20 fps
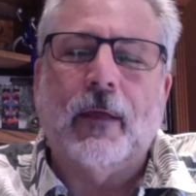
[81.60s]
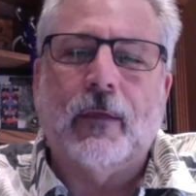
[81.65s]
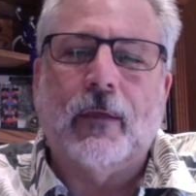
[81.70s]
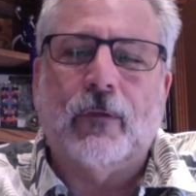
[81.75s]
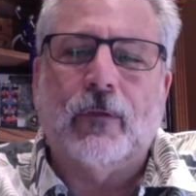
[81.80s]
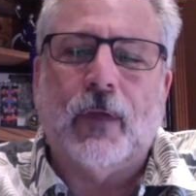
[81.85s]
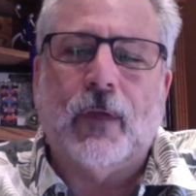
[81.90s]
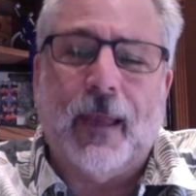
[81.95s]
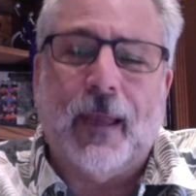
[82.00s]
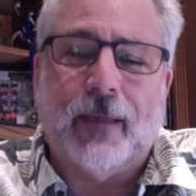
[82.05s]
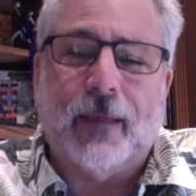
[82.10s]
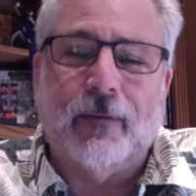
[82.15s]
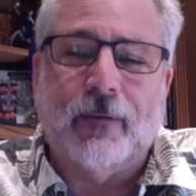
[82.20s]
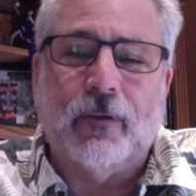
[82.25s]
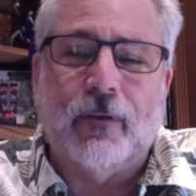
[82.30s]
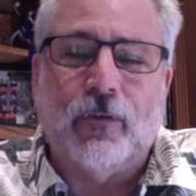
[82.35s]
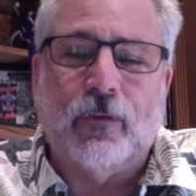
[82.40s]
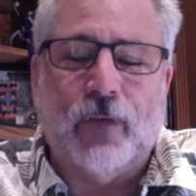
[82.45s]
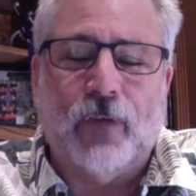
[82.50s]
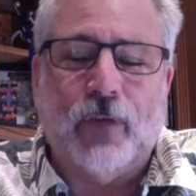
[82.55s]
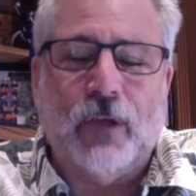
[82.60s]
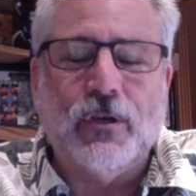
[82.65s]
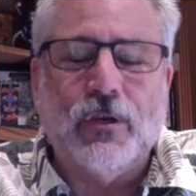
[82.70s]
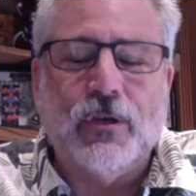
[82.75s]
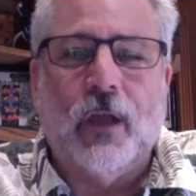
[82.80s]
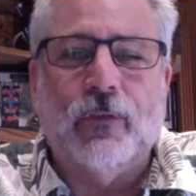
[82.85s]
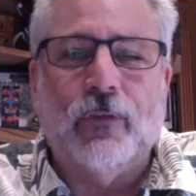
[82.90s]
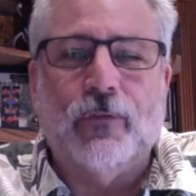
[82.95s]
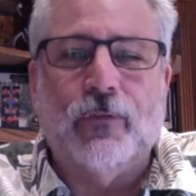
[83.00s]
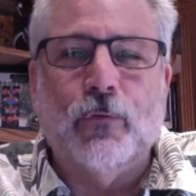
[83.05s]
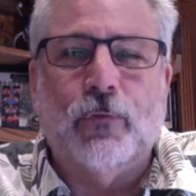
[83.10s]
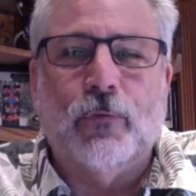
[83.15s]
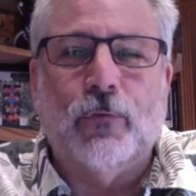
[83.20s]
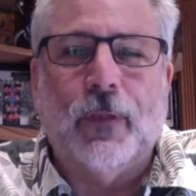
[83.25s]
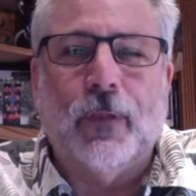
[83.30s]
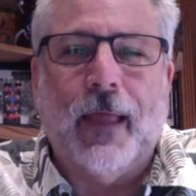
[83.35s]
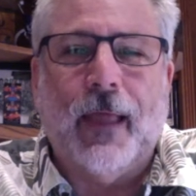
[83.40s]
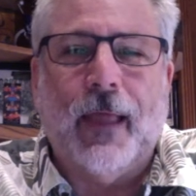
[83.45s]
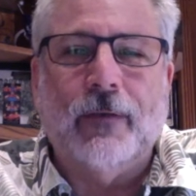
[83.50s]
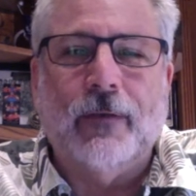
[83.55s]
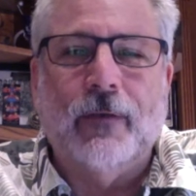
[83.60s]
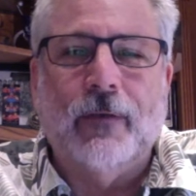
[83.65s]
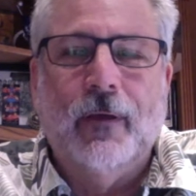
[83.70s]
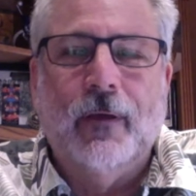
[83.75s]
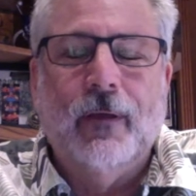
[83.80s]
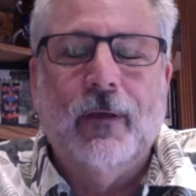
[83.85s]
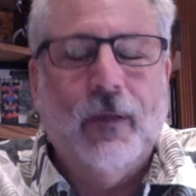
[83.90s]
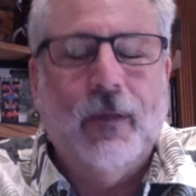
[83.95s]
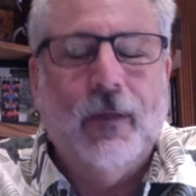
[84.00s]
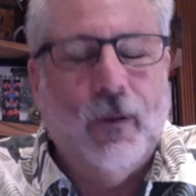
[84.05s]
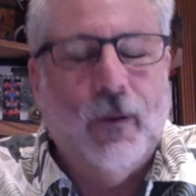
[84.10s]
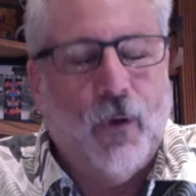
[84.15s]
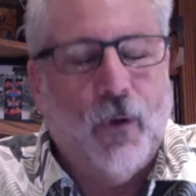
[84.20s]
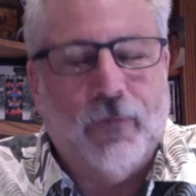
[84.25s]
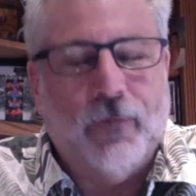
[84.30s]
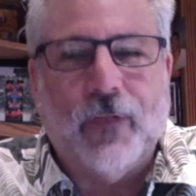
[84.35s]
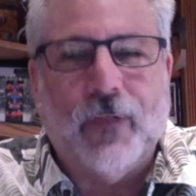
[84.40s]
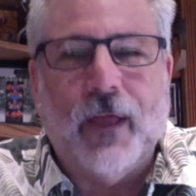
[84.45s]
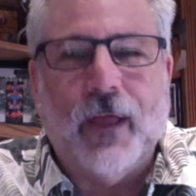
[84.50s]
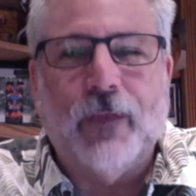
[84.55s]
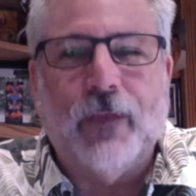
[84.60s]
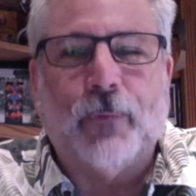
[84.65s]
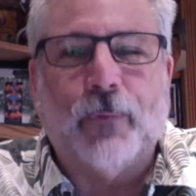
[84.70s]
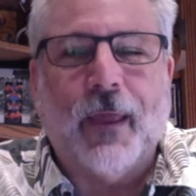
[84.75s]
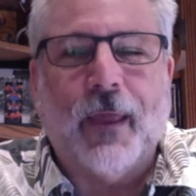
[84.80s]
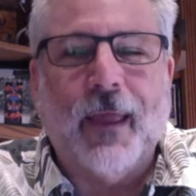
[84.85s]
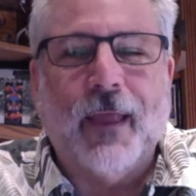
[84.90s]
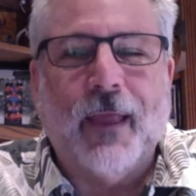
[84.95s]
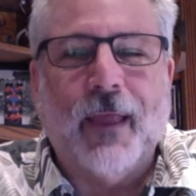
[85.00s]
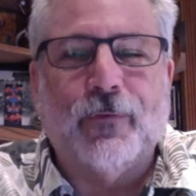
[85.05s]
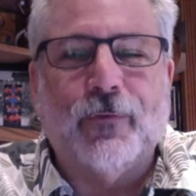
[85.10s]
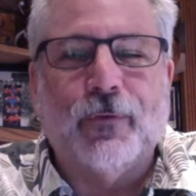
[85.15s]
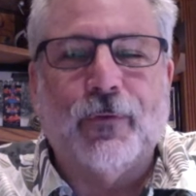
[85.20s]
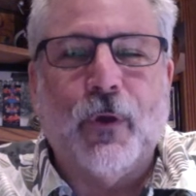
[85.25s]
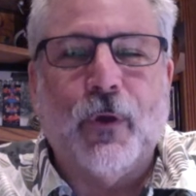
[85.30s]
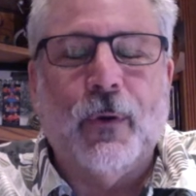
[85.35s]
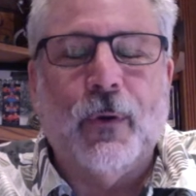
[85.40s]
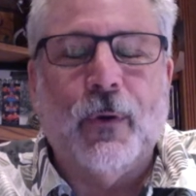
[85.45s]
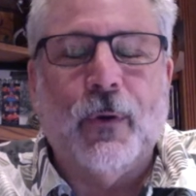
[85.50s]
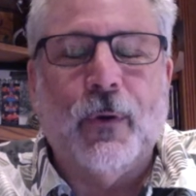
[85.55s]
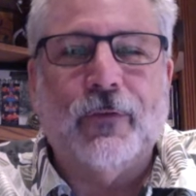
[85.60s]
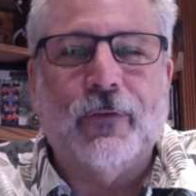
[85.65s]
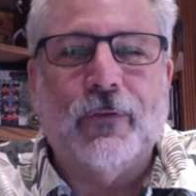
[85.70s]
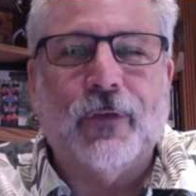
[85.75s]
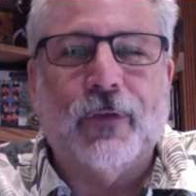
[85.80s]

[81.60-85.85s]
connecting to St. John's, Newfoundland okay. and all the flights were canceled going into St.